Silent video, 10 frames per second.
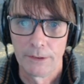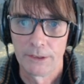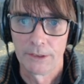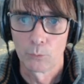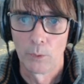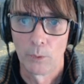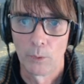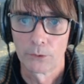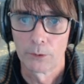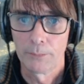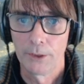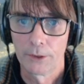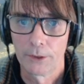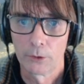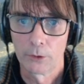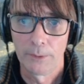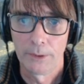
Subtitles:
this one term and the other term,